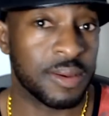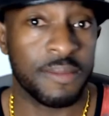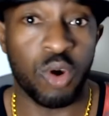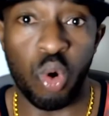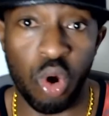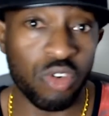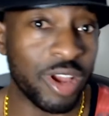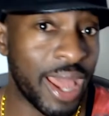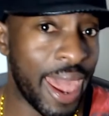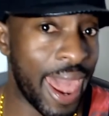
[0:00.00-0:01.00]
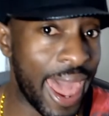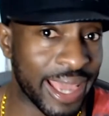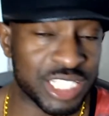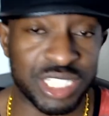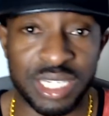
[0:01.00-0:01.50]
horror,
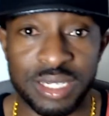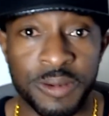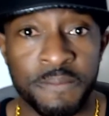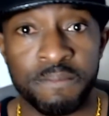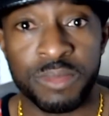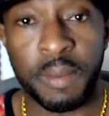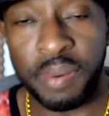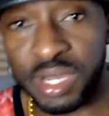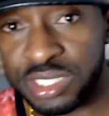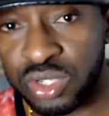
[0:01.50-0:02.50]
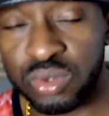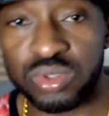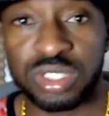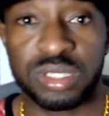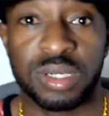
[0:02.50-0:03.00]
action, puzzles,